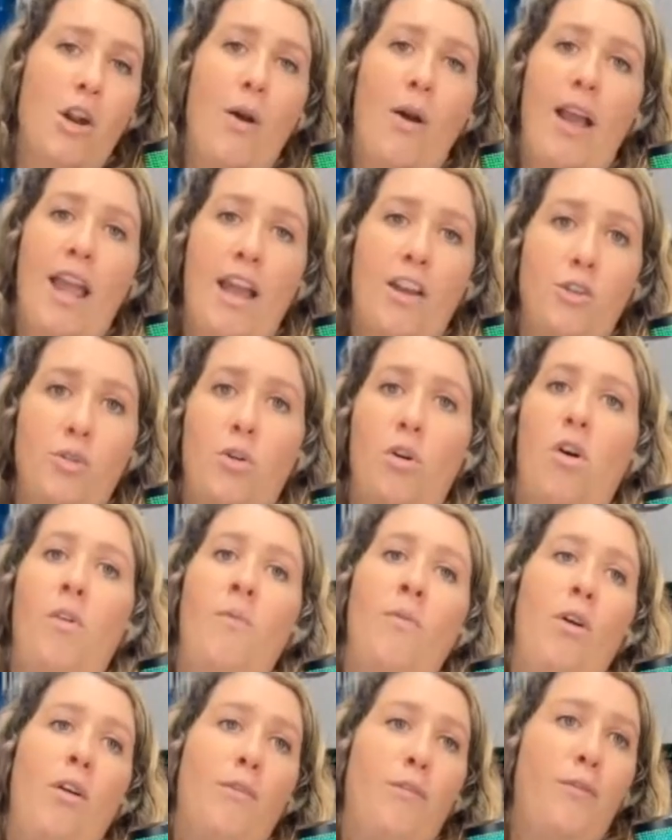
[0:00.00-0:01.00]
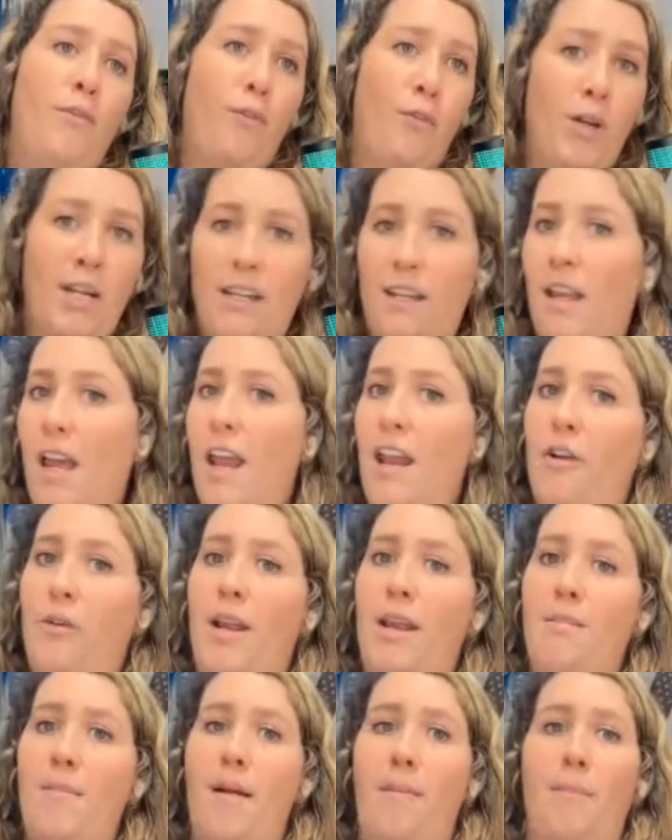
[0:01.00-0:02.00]
you know annual free to the
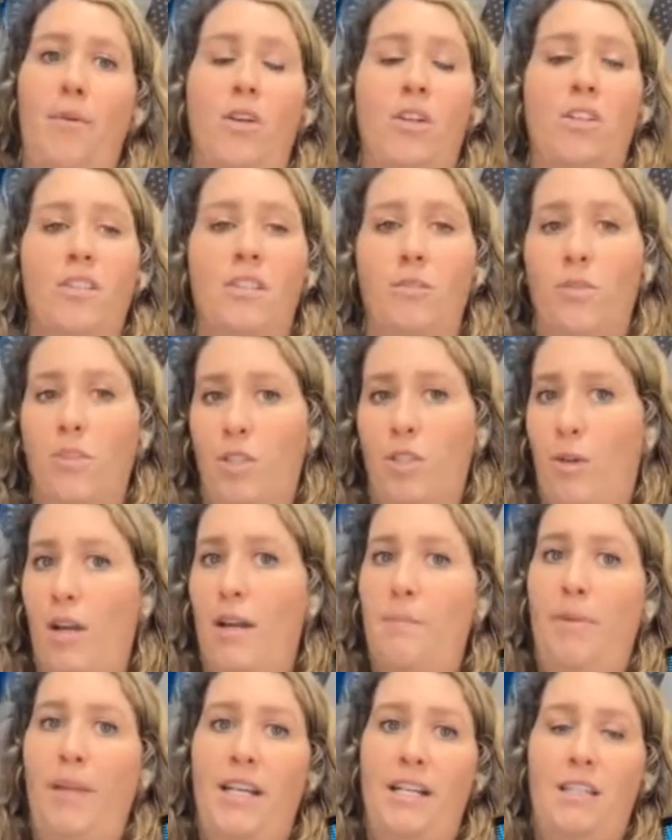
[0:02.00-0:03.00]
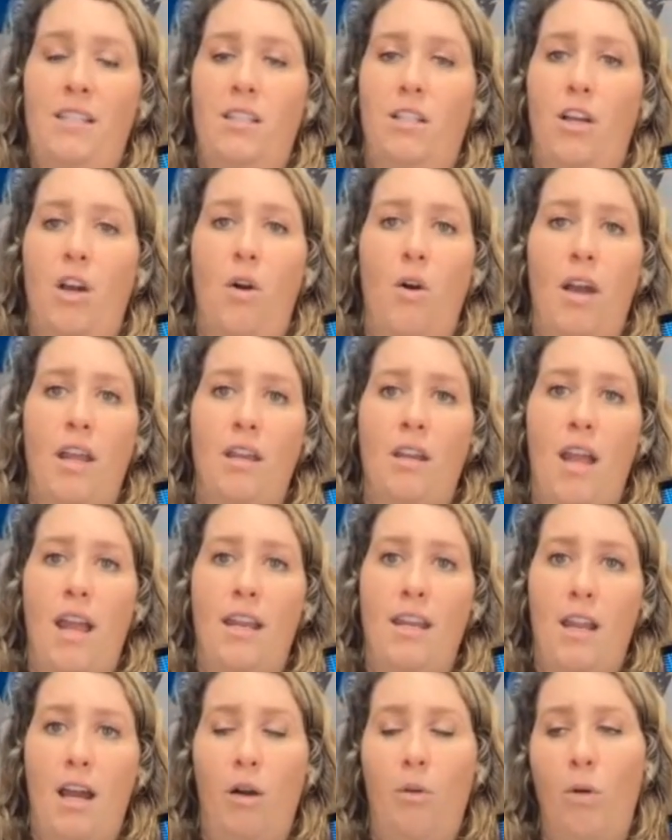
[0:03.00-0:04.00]
nra members it was a great place to go and,
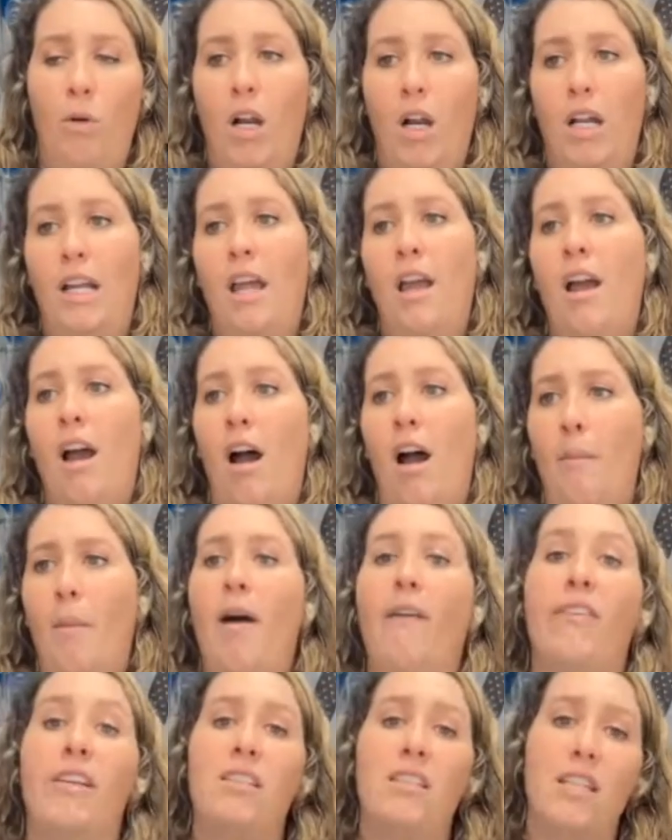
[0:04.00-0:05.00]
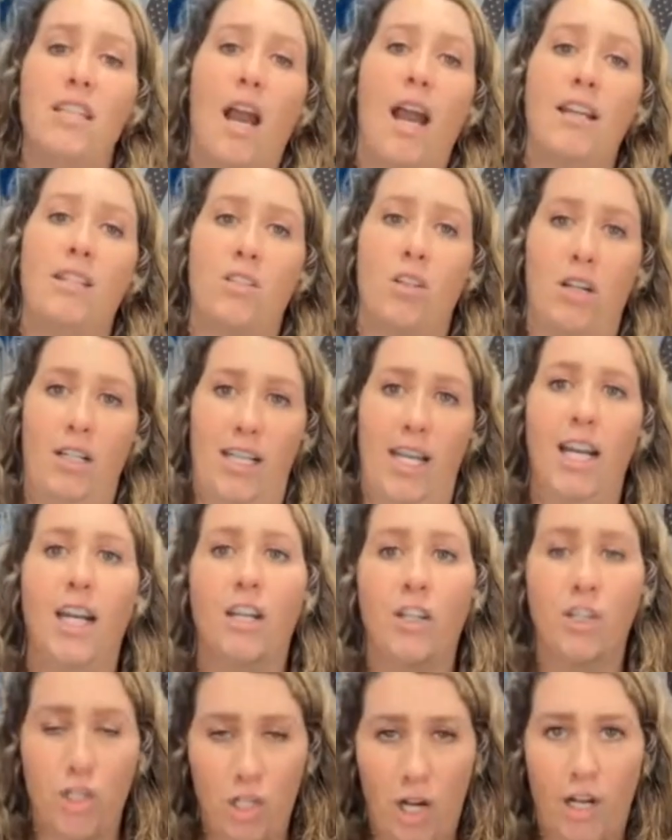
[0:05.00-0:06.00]
and network um, obviously i started
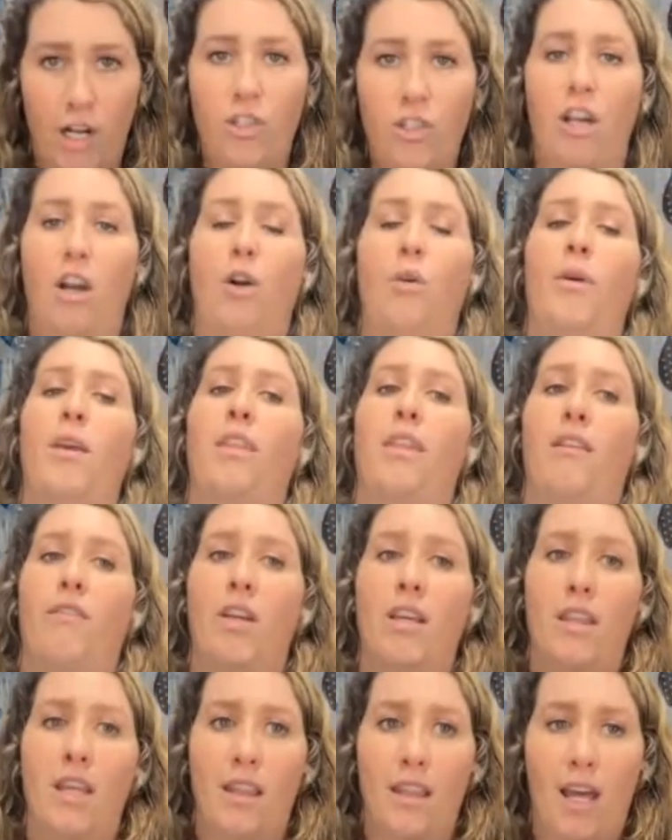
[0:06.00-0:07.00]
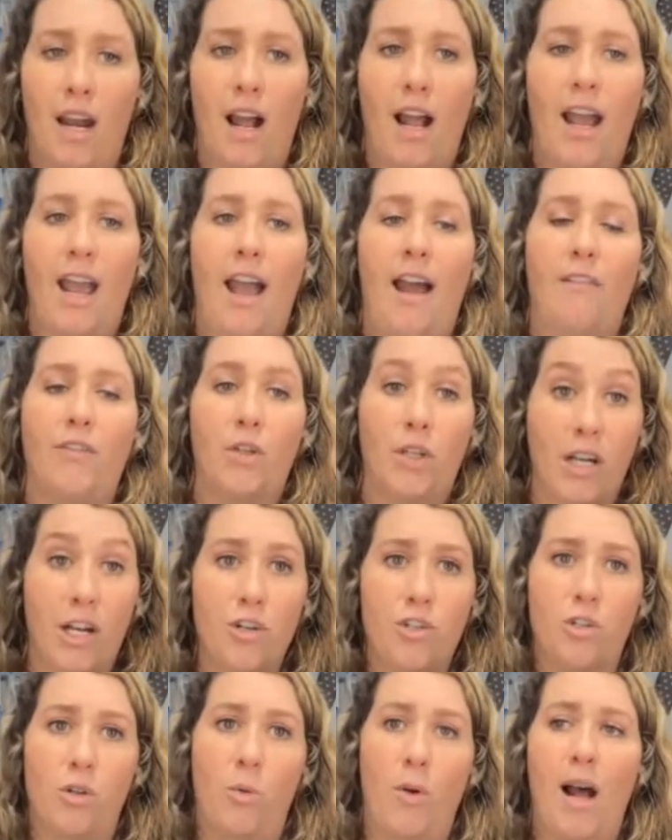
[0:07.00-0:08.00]
getting into shot show with everything that i have
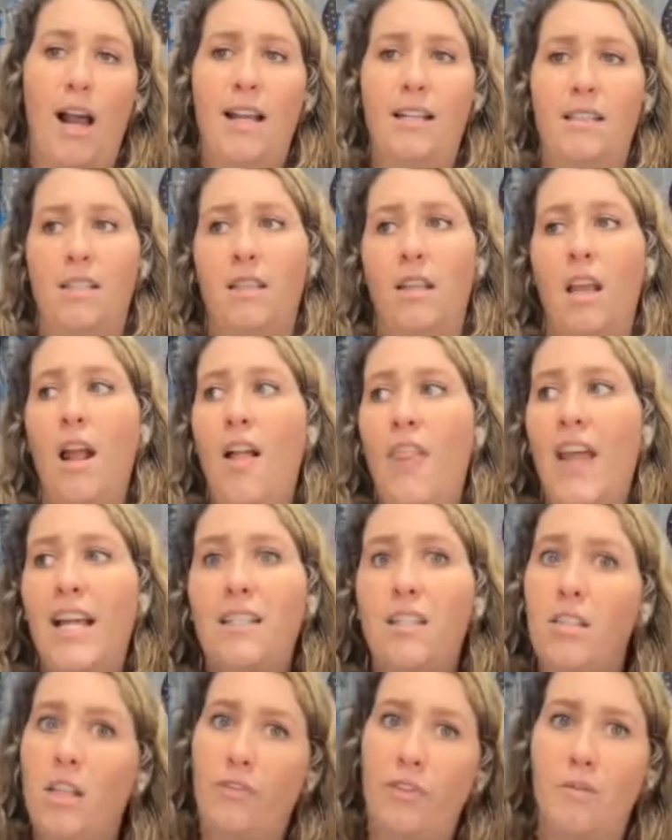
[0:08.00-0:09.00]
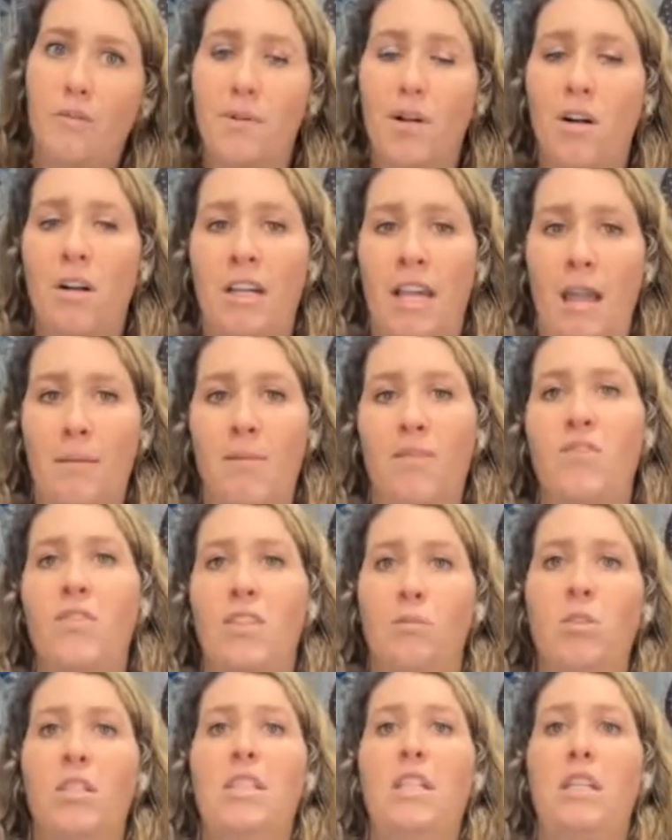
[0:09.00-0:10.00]
credential wise and that's a different ball game if
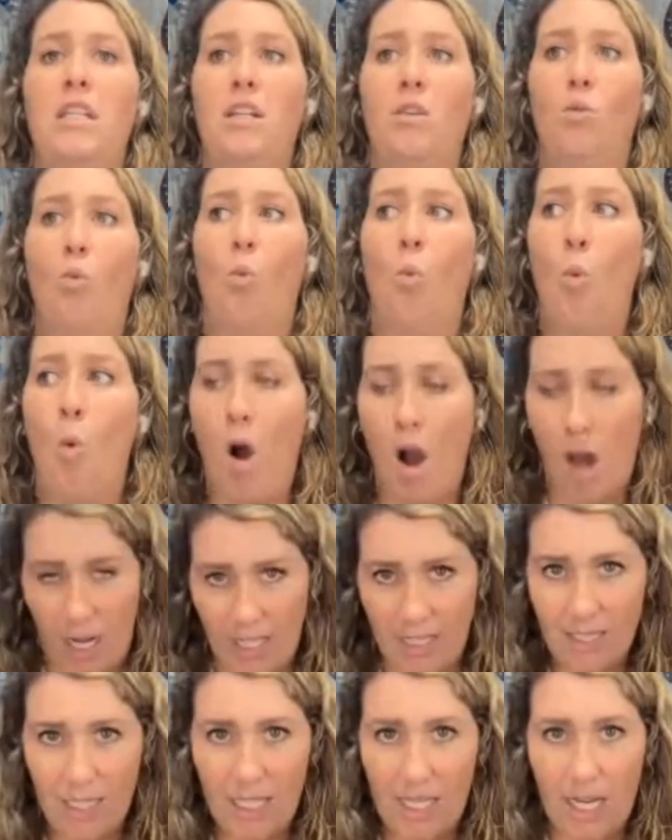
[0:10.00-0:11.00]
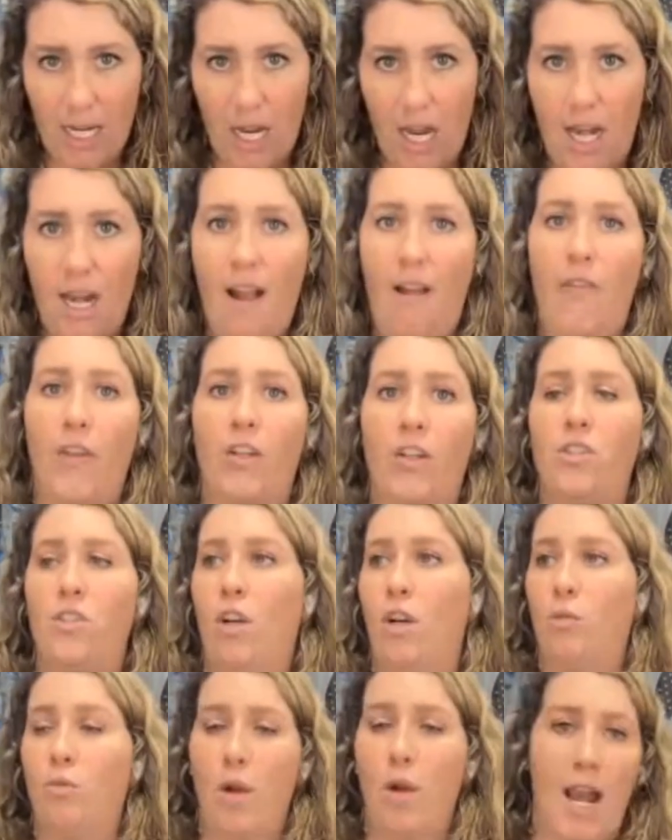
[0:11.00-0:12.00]
someone's wanting to get in and they
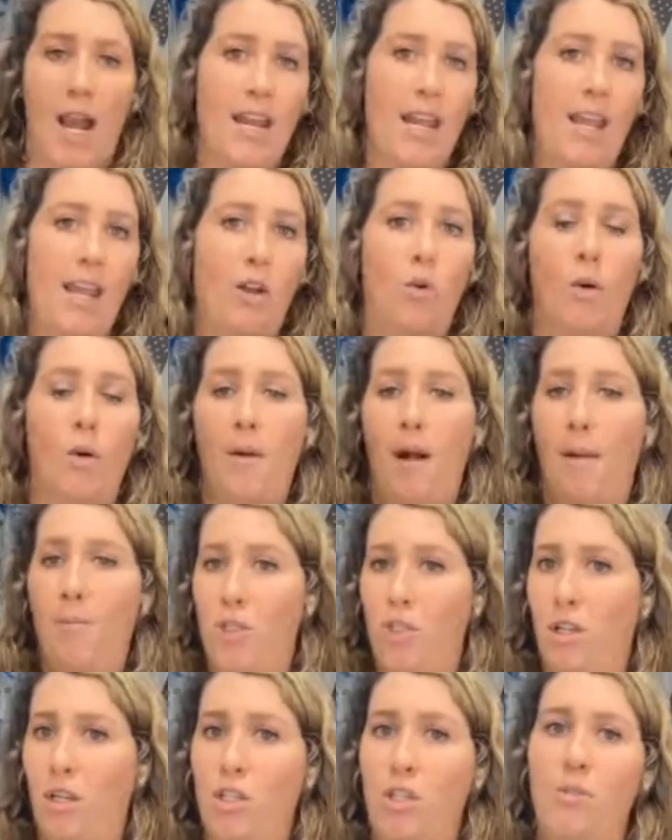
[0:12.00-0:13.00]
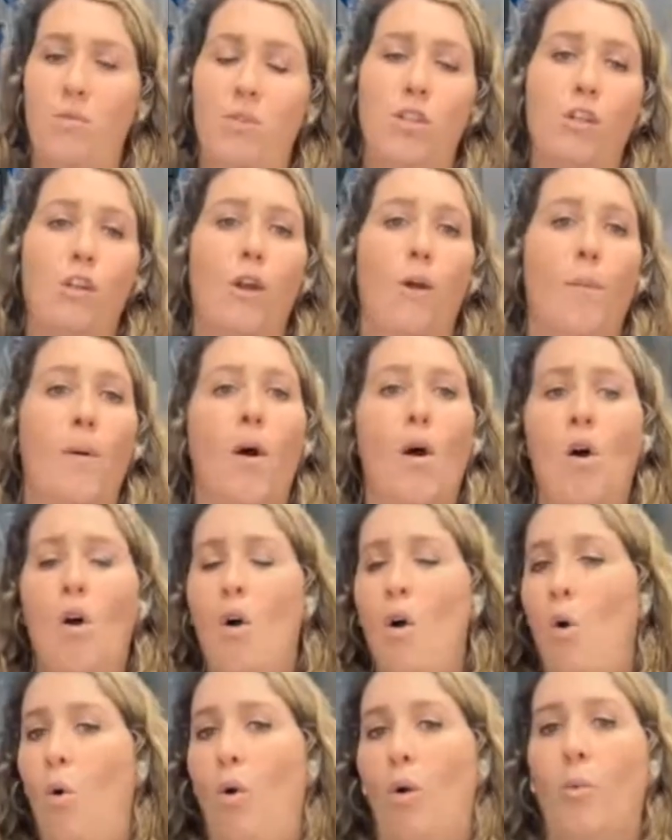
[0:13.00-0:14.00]
start writing or publishing on YouTube
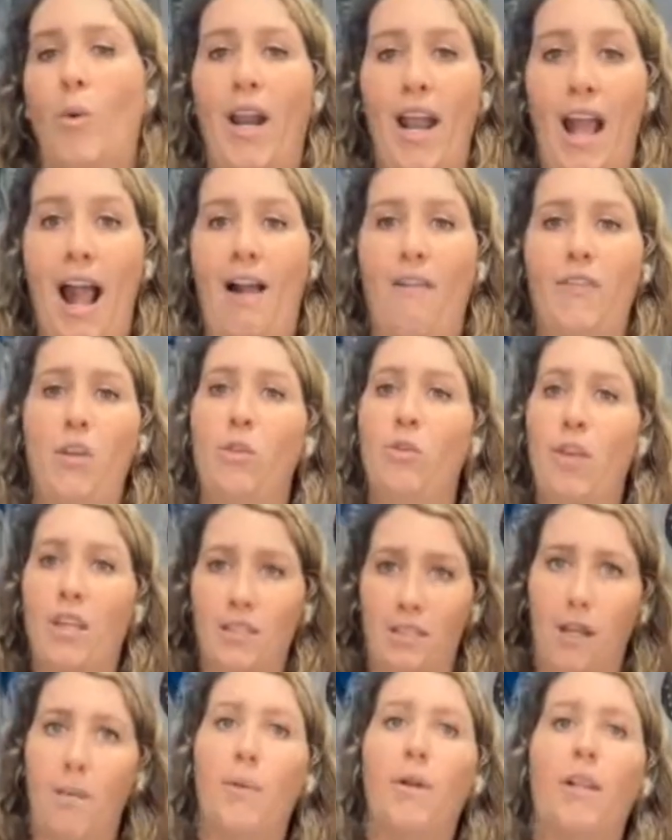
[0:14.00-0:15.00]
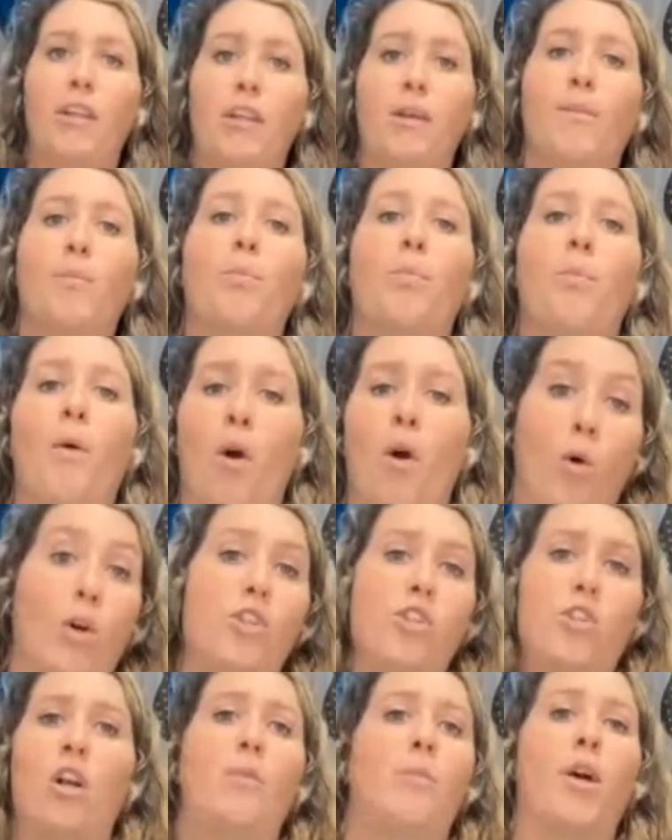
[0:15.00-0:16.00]
or what have you, then typically
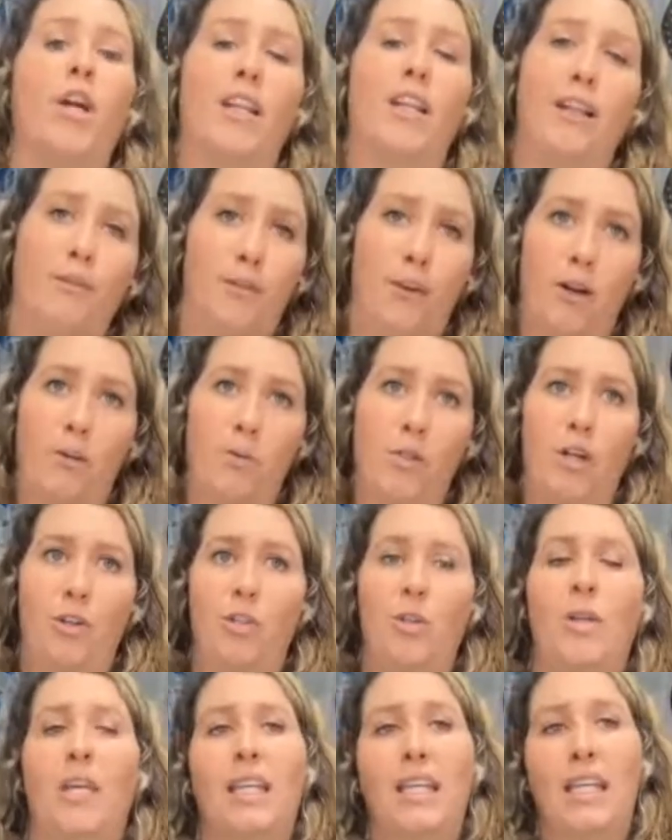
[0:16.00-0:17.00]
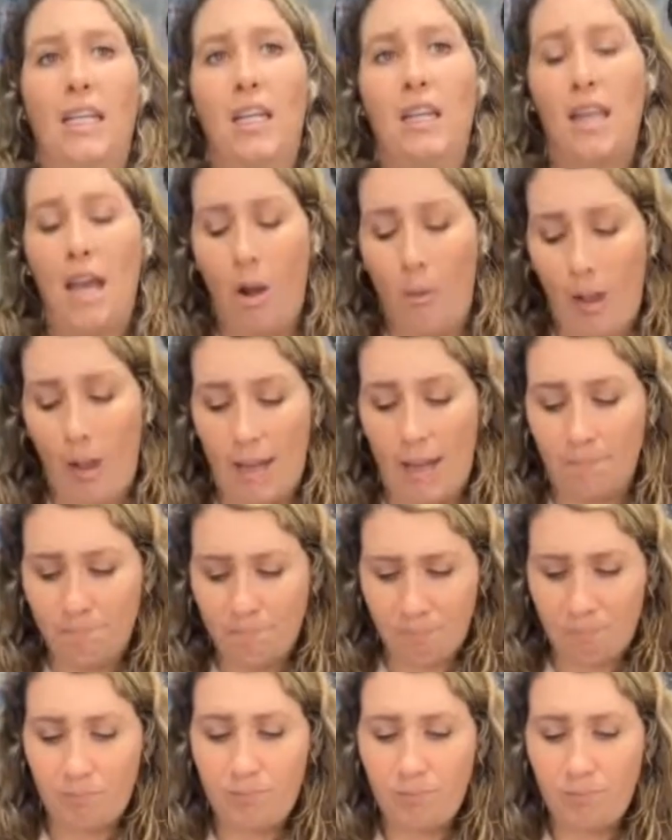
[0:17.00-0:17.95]
or start a marketing firm, you know, you can get in that way.